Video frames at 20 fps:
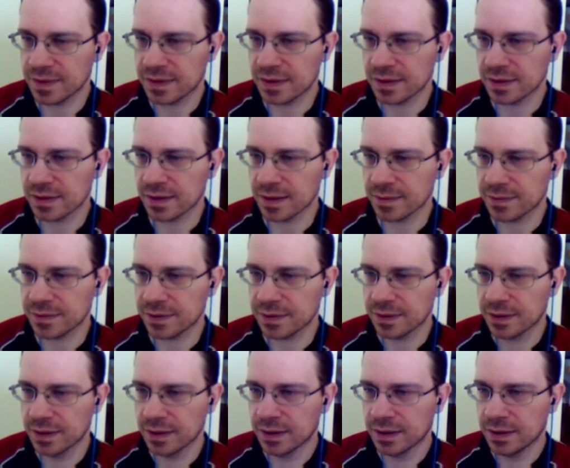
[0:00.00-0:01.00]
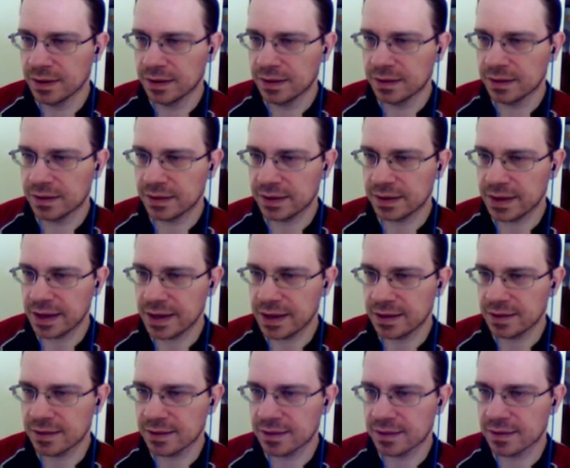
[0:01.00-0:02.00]
This is something.
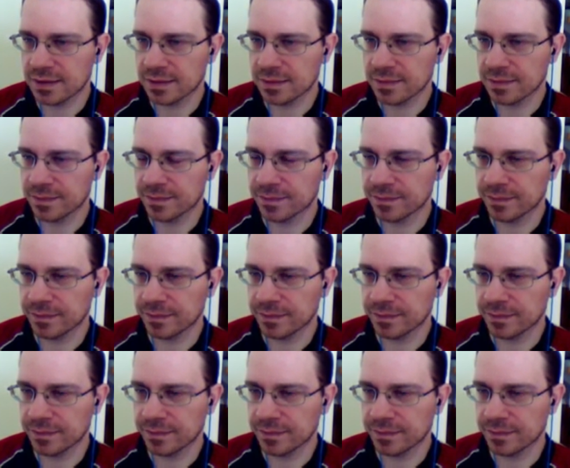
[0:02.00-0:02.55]
Takes.